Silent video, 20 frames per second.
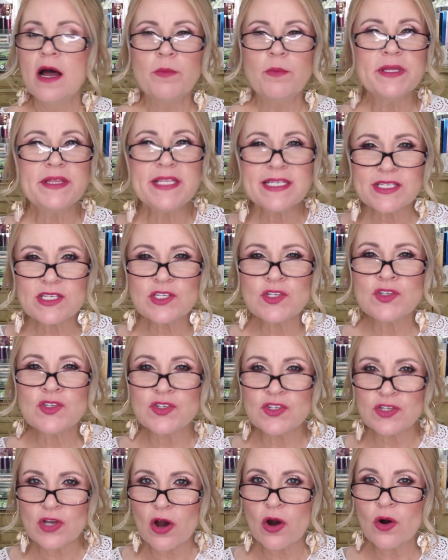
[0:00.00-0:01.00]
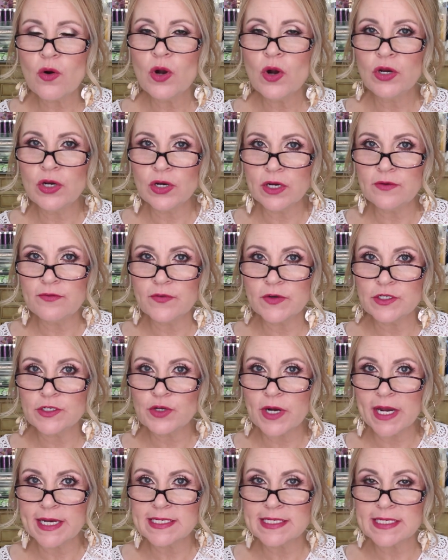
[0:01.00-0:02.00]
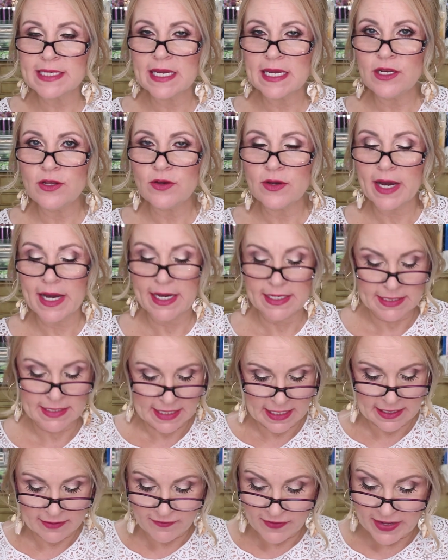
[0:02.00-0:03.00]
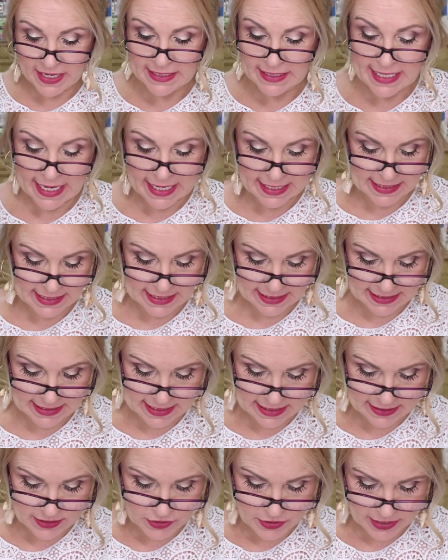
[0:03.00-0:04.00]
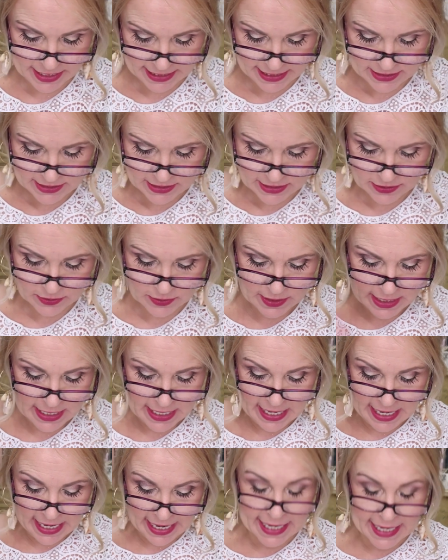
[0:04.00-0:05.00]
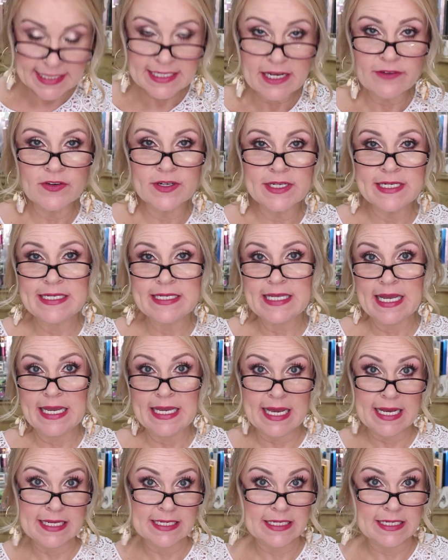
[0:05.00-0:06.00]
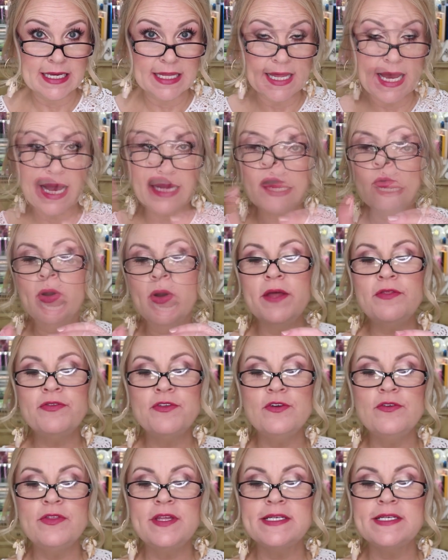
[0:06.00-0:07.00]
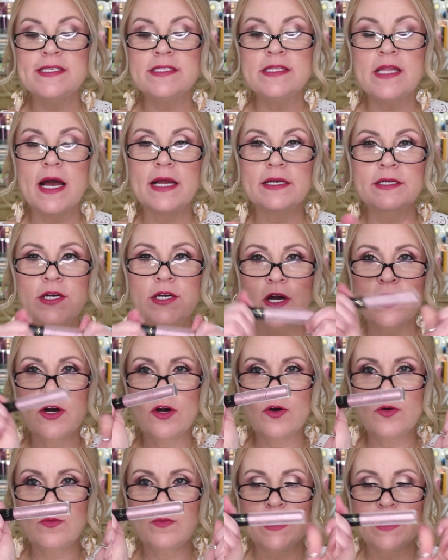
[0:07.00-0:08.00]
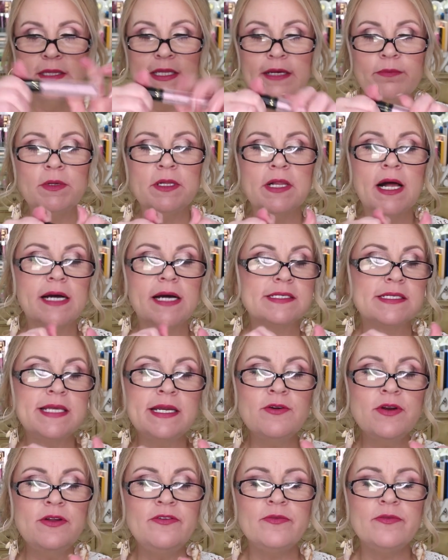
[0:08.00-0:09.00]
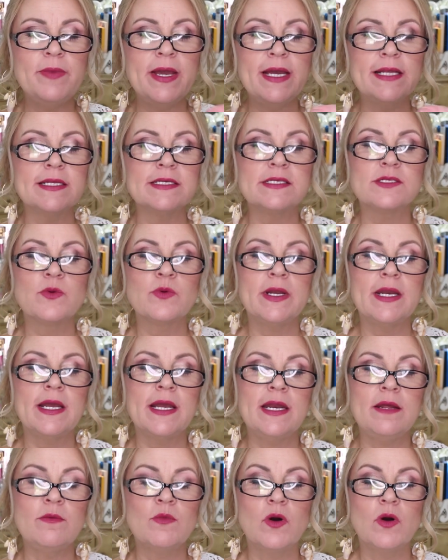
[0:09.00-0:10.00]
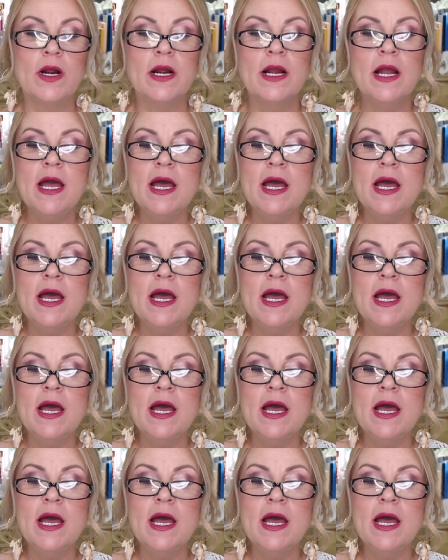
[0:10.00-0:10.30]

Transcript: But this is so good for dry skin, you guys, and fantastic sunscreen. So I definitely say yes to that. I went through this Lancome lip gloss. They don't even make this one anymore.